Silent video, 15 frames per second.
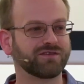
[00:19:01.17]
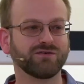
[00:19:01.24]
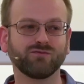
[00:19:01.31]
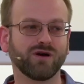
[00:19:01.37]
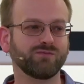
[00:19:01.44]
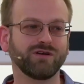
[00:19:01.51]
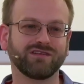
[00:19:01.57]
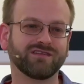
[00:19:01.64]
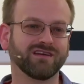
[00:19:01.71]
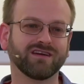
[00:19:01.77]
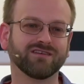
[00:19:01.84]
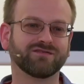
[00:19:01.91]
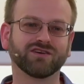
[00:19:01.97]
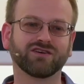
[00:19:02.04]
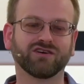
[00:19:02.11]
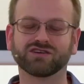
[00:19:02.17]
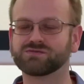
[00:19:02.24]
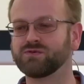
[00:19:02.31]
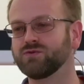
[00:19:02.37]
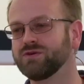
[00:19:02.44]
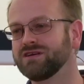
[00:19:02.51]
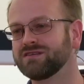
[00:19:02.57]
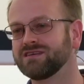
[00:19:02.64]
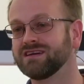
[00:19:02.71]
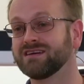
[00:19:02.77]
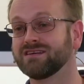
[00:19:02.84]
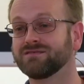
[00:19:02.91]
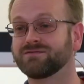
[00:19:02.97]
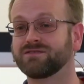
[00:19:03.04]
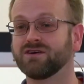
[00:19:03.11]
when we think of the gospel,
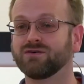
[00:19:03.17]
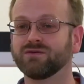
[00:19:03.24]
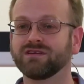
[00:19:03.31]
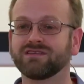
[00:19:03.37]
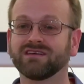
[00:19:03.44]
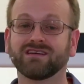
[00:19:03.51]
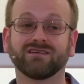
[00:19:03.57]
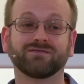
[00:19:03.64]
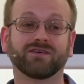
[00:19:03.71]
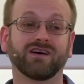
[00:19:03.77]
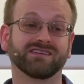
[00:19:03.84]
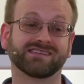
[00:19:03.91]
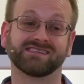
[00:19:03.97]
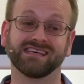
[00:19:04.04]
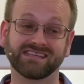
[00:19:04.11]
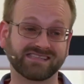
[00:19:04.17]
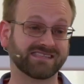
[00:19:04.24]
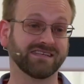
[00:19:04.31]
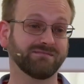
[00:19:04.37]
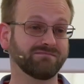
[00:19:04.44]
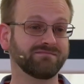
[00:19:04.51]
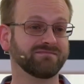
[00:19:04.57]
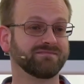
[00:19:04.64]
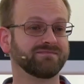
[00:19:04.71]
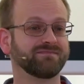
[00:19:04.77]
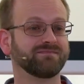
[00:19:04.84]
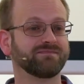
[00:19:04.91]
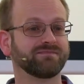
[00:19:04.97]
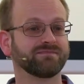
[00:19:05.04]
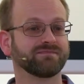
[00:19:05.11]
don't we think of a system?
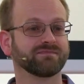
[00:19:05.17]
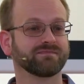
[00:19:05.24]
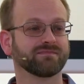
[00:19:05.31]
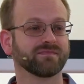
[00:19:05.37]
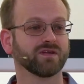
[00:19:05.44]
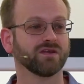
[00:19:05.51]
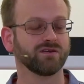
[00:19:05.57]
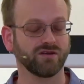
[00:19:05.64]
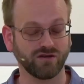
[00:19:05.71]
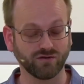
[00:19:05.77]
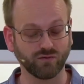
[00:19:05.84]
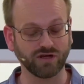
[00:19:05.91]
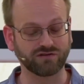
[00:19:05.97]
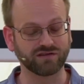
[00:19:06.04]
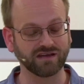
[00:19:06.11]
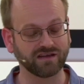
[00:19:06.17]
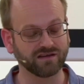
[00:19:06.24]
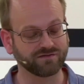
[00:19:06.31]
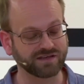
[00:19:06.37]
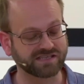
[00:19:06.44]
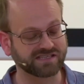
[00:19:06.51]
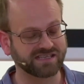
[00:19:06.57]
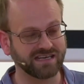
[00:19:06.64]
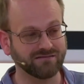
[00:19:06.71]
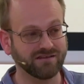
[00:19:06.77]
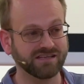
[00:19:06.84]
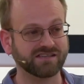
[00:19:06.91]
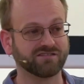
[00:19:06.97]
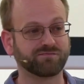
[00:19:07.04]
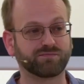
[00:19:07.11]
You know, we think of a
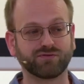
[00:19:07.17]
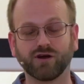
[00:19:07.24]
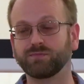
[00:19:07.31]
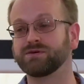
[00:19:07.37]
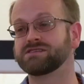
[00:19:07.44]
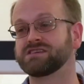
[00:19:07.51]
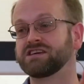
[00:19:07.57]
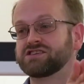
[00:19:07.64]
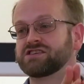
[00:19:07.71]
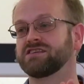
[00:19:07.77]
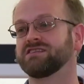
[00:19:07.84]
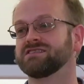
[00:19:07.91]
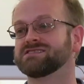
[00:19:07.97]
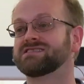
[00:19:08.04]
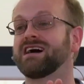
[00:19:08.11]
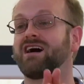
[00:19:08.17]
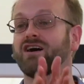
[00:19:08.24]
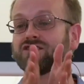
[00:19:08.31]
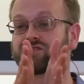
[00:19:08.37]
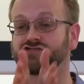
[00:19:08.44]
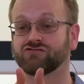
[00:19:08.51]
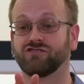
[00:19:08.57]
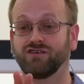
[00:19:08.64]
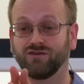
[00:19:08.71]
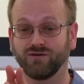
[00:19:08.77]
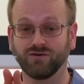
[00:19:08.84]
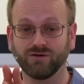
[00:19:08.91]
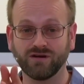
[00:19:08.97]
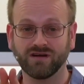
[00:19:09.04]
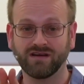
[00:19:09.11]
series of propositions that are
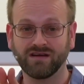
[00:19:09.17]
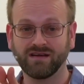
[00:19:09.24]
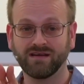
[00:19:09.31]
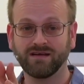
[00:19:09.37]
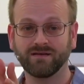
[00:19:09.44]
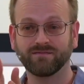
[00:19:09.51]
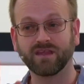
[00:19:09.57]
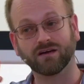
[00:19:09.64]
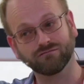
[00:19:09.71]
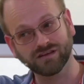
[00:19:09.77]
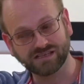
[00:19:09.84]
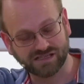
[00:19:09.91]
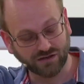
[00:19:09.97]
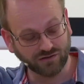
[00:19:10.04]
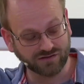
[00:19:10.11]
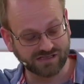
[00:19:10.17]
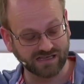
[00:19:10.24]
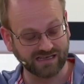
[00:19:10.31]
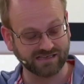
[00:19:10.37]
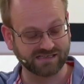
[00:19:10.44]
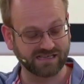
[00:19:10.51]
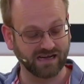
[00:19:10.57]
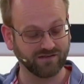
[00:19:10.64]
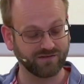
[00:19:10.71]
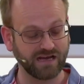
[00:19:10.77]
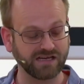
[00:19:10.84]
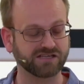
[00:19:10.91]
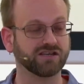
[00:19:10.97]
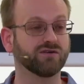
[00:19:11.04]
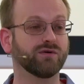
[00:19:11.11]
true that result in
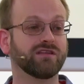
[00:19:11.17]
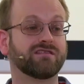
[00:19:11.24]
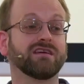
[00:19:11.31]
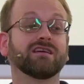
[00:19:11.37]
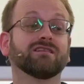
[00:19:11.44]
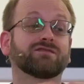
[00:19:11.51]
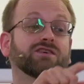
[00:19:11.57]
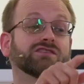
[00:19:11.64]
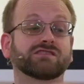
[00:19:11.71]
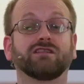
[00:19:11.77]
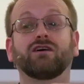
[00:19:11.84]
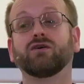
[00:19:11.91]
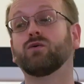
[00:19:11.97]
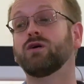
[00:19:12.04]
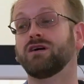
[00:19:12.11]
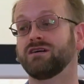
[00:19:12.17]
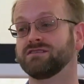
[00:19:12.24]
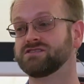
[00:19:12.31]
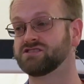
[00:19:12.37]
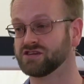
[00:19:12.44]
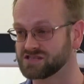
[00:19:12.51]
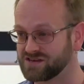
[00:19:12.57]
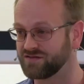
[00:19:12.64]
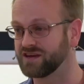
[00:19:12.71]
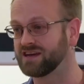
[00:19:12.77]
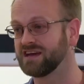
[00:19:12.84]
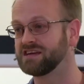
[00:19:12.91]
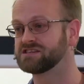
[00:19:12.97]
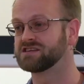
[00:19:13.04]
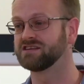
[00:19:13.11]
salvation. And we think of those long words,
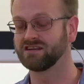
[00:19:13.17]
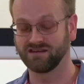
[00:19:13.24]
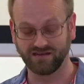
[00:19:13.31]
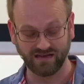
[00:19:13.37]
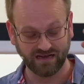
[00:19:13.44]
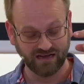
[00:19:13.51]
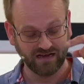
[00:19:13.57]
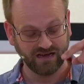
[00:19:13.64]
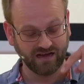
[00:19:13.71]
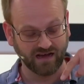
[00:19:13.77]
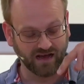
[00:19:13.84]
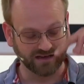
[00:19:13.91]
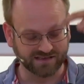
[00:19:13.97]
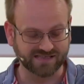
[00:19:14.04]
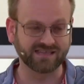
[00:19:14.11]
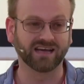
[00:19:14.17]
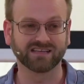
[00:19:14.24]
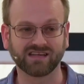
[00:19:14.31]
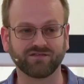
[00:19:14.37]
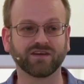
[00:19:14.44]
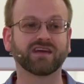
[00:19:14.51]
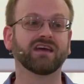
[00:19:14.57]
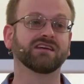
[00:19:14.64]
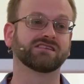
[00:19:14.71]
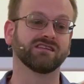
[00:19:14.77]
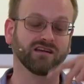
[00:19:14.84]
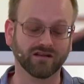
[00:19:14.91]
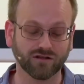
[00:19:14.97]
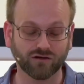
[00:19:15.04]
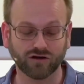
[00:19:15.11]
justification and sanctification and
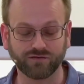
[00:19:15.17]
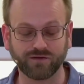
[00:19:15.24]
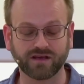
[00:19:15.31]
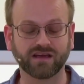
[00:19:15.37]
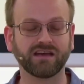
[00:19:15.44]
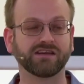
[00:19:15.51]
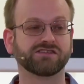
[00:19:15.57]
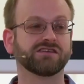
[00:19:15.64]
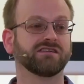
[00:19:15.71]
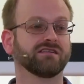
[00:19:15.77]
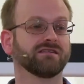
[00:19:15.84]
glorification.